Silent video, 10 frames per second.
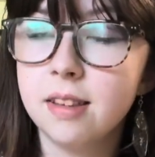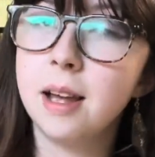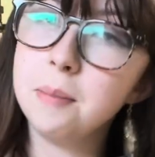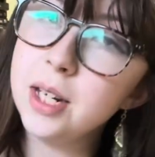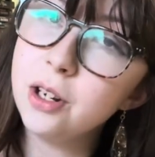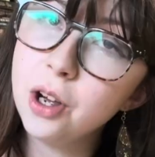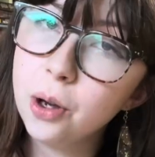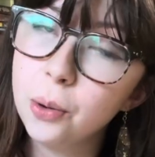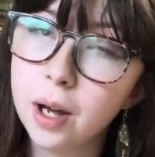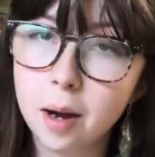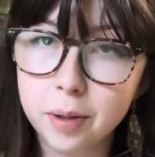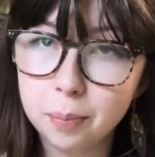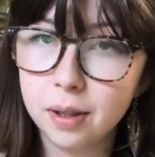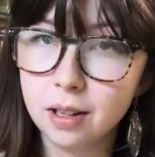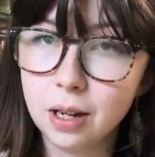let me know, comment
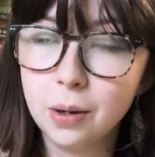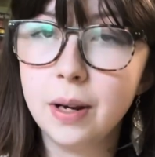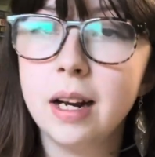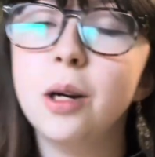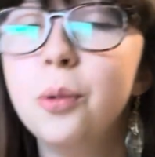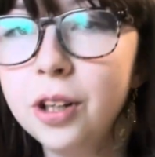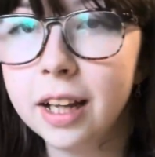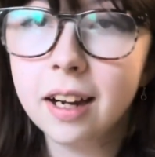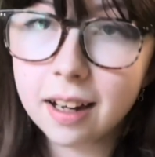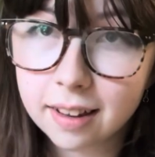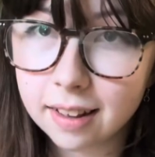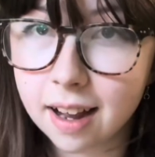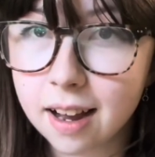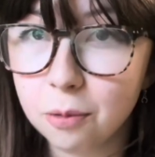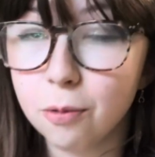below, and I will get on
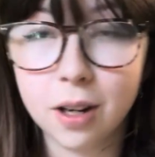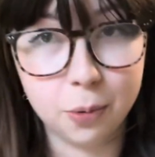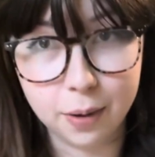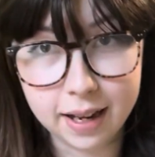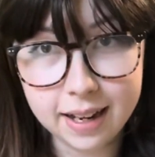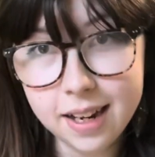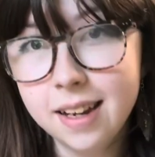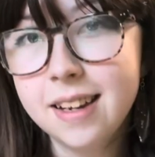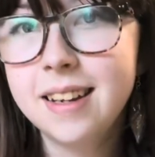that right away.